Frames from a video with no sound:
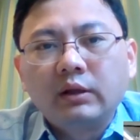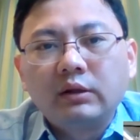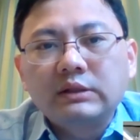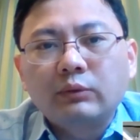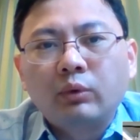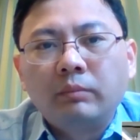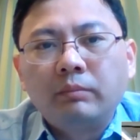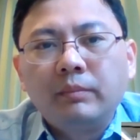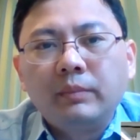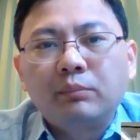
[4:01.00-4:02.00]
this will
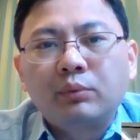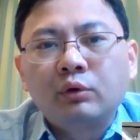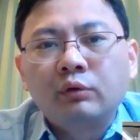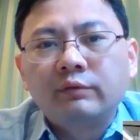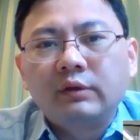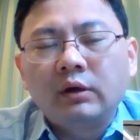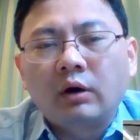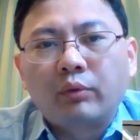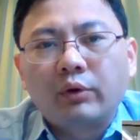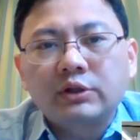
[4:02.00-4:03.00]
improve the
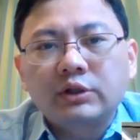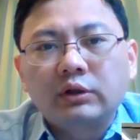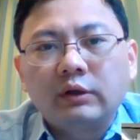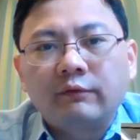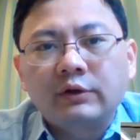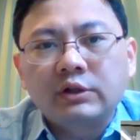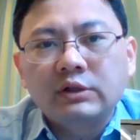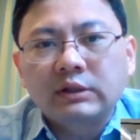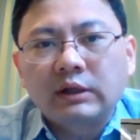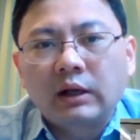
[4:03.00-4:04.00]
operational
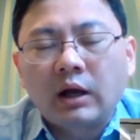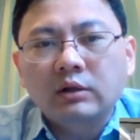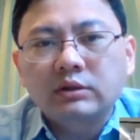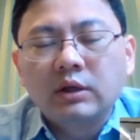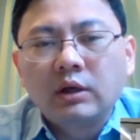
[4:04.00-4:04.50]
efficiency a lot.